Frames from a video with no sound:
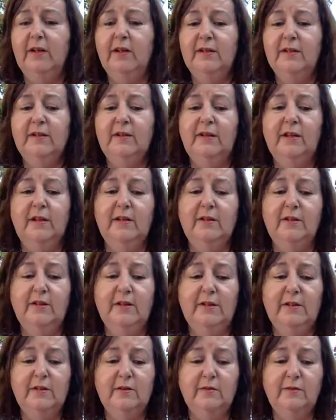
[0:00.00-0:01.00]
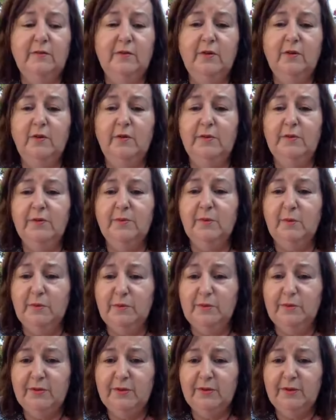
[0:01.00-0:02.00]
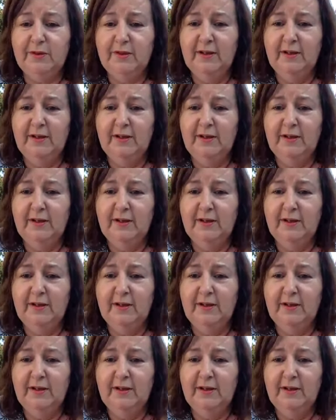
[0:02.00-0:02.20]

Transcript: to the energies of the cosmos,